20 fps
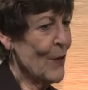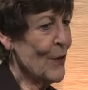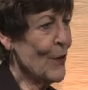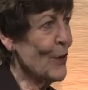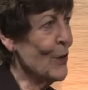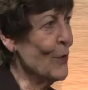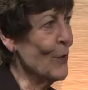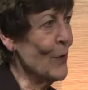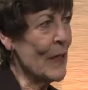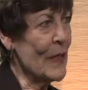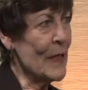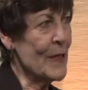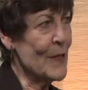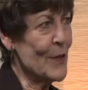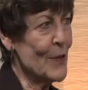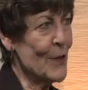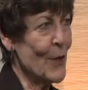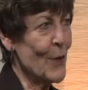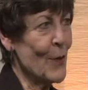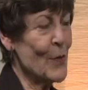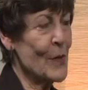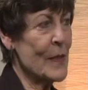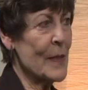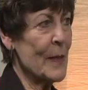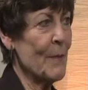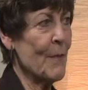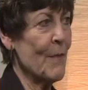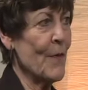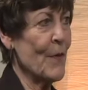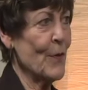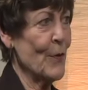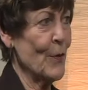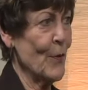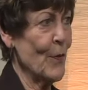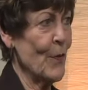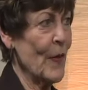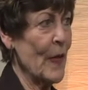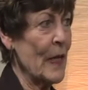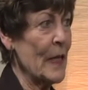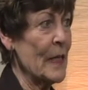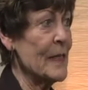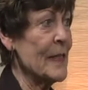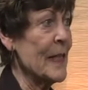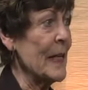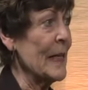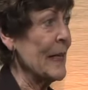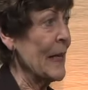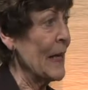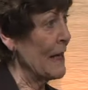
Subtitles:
you getting to know some of the new things that